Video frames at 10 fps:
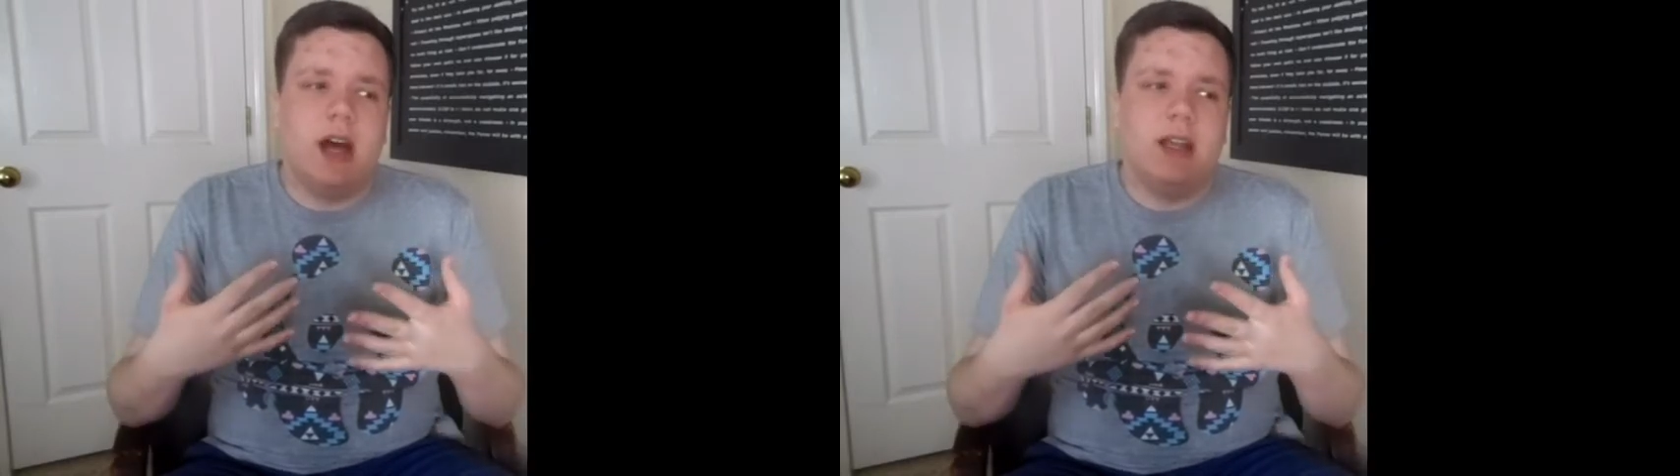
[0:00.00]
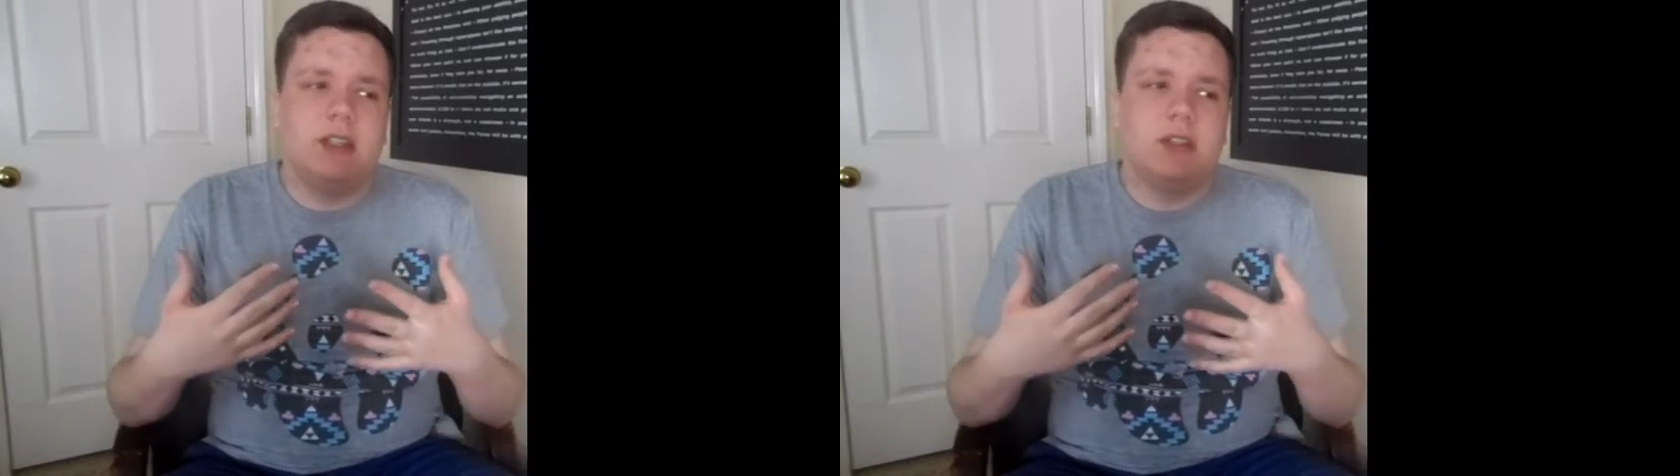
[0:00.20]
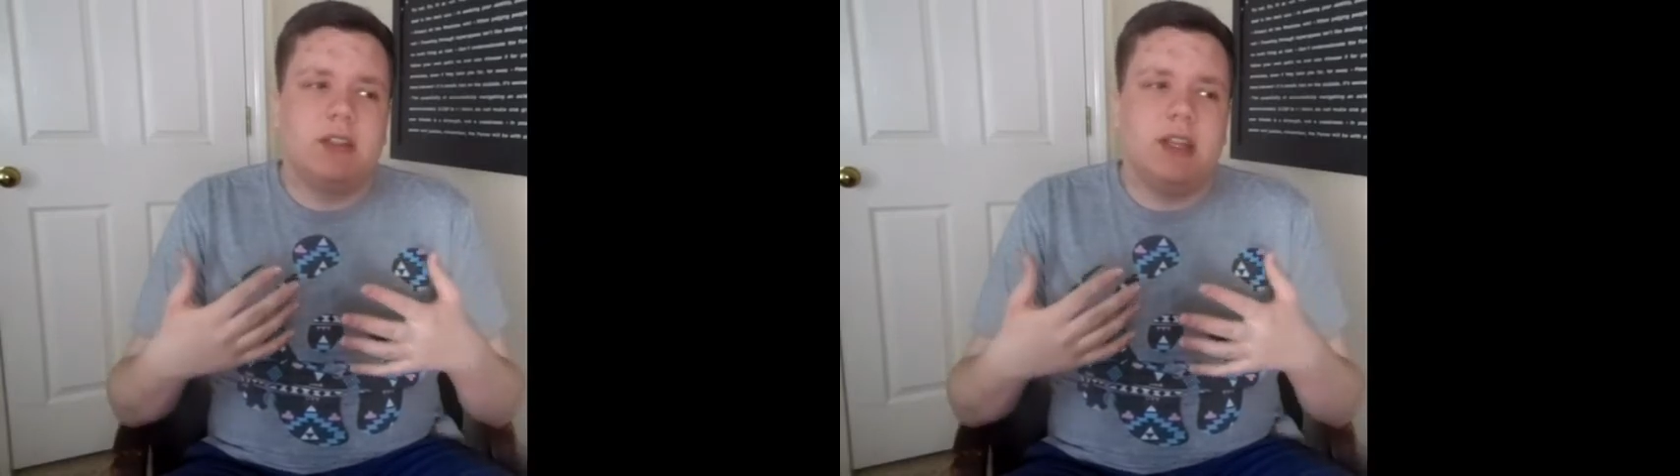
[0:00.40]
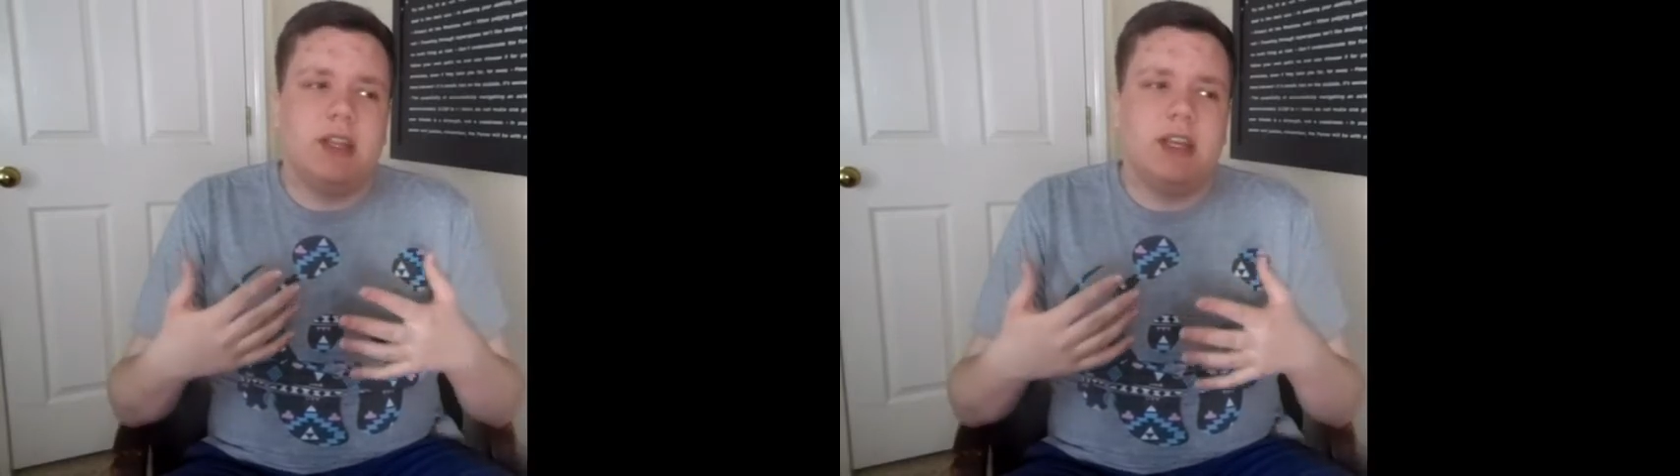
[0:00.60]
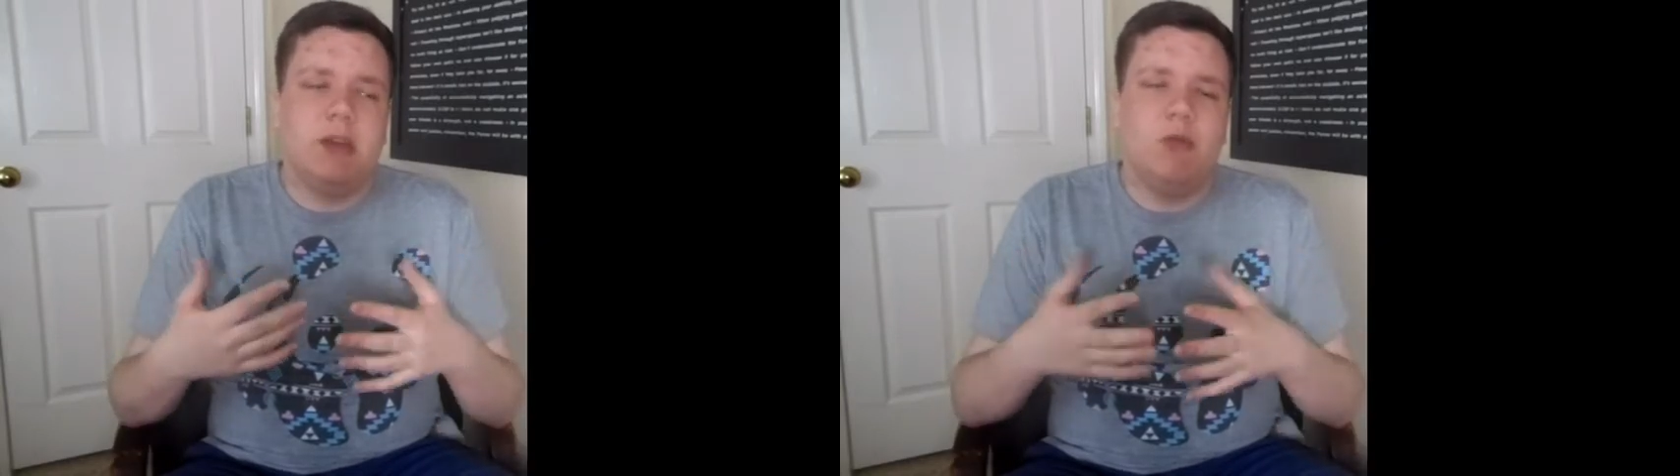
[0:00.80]
I just
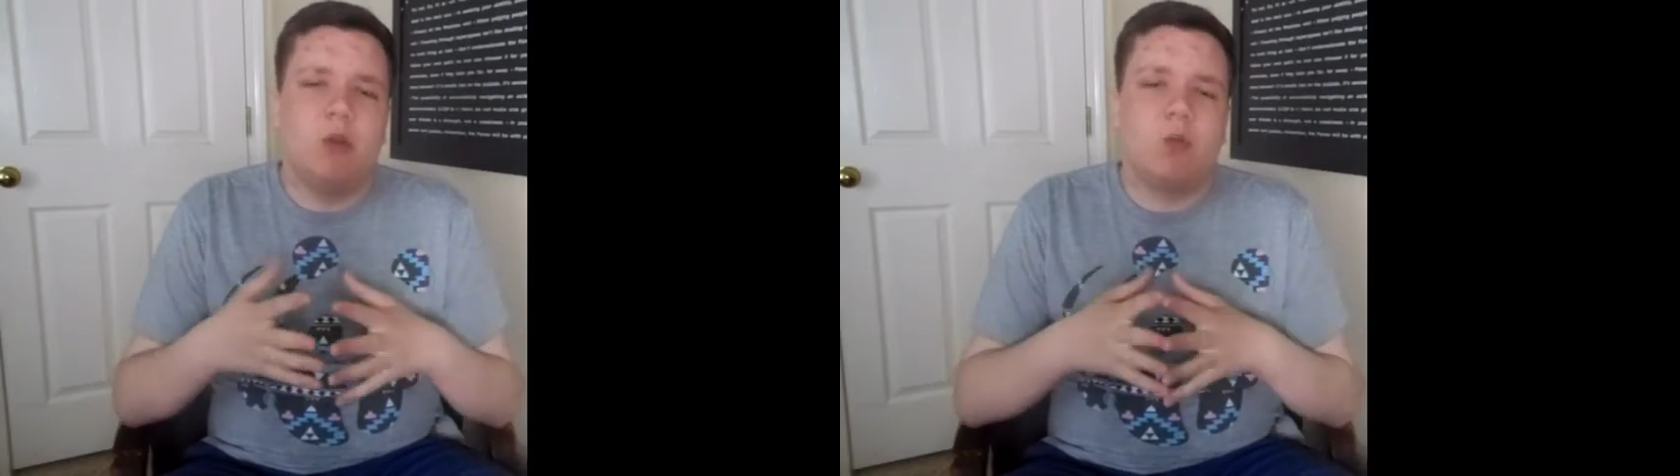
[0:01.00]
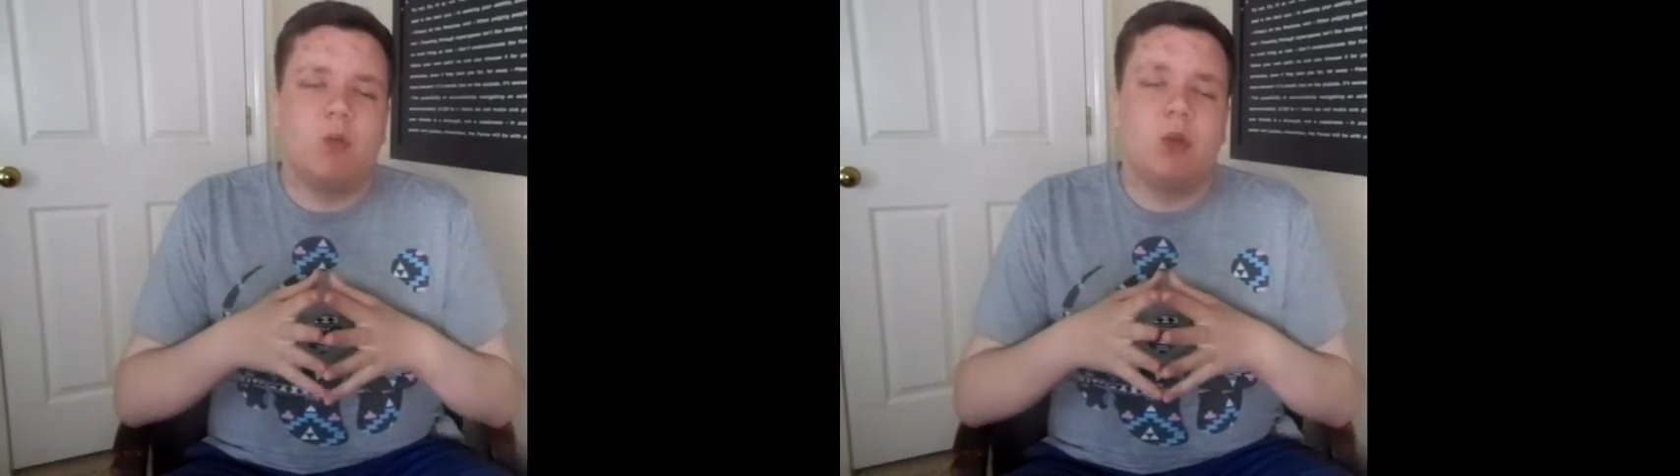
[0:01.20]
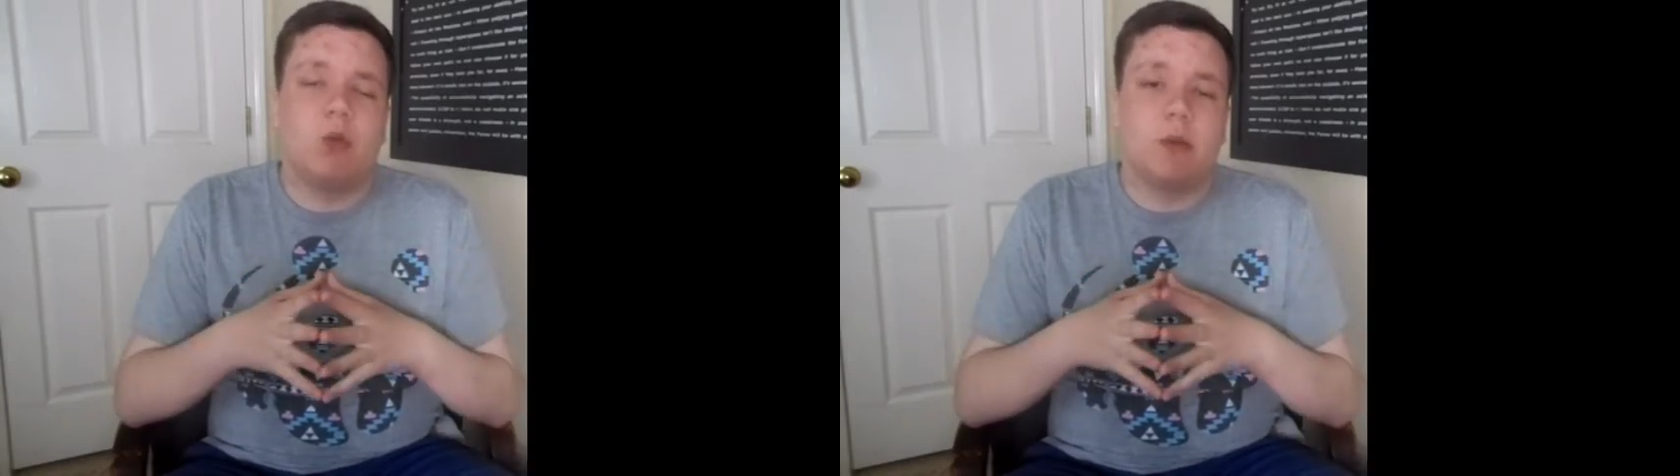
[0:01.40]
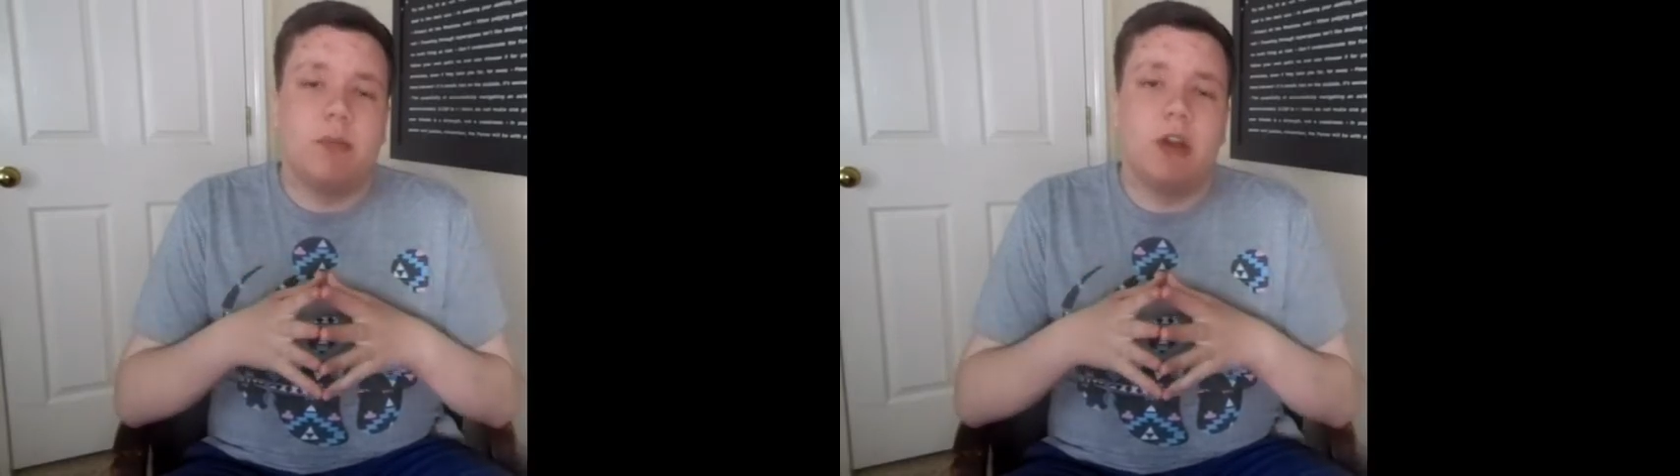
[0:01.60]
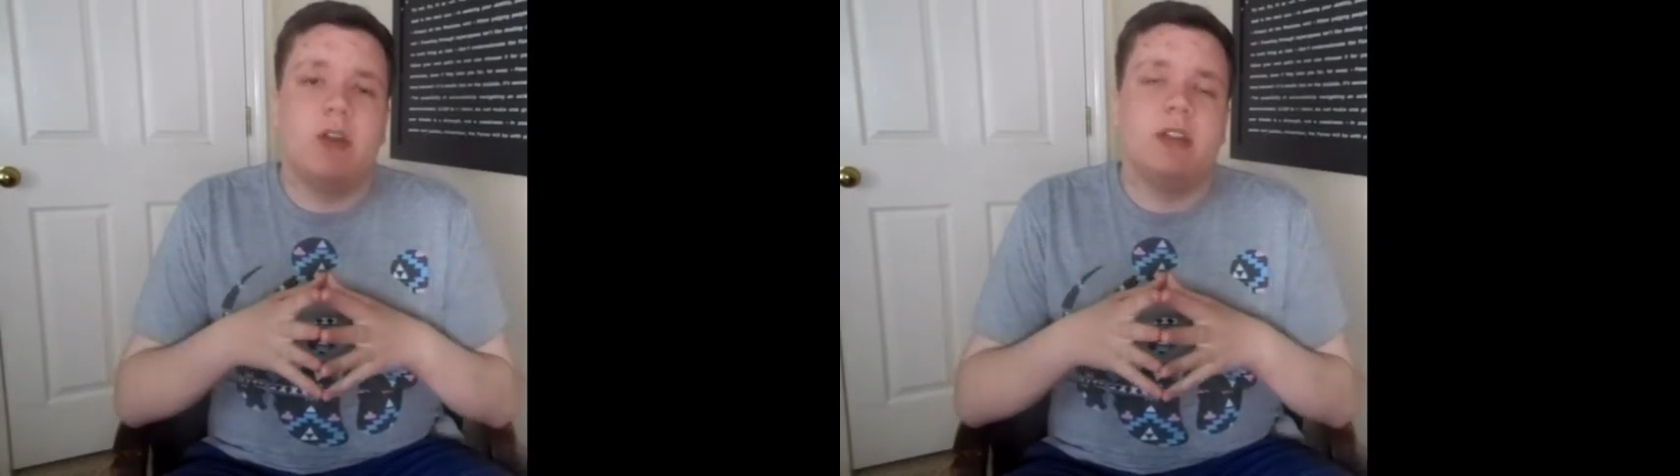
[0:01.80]
think he would, would work
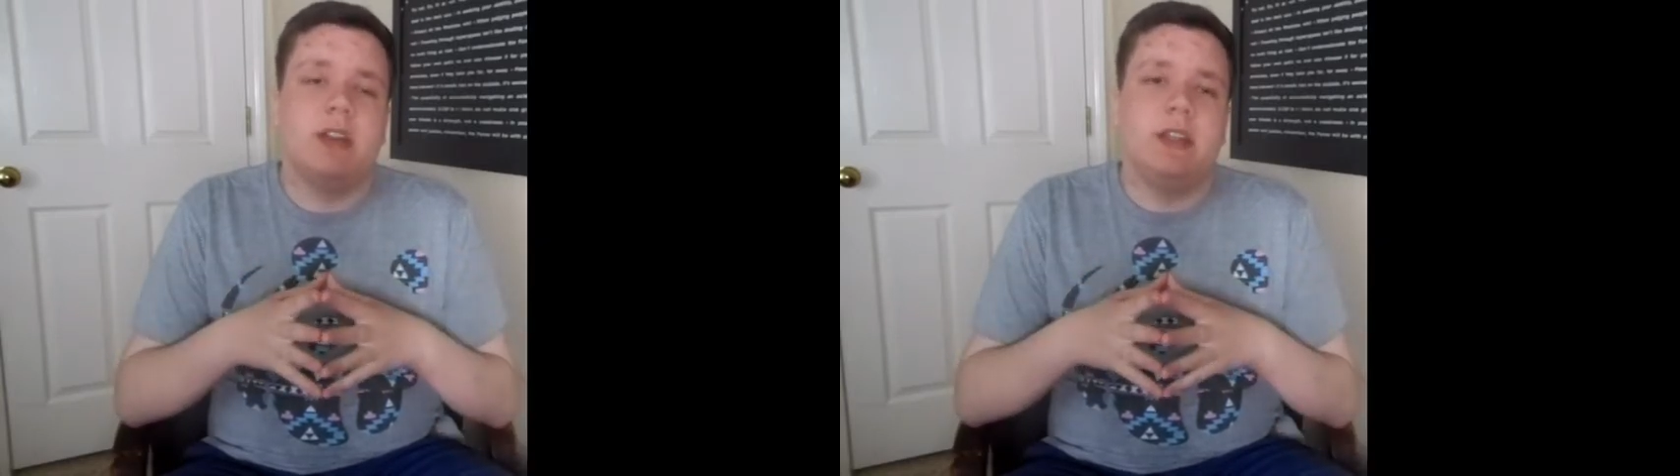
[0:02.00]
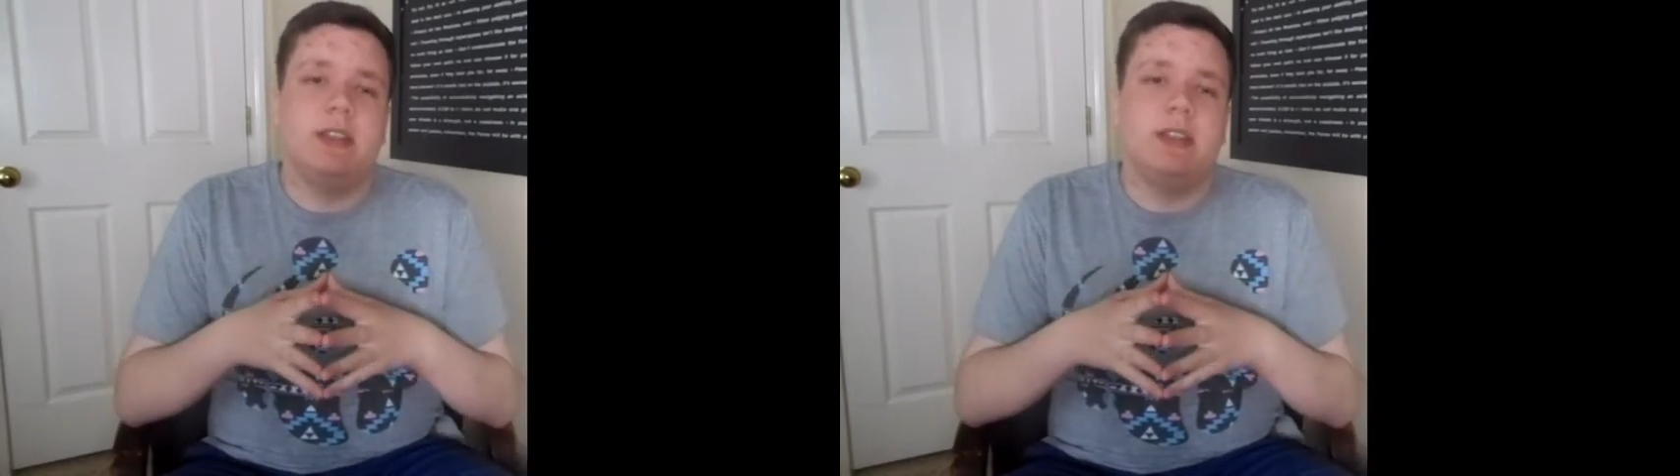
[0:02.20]
better in the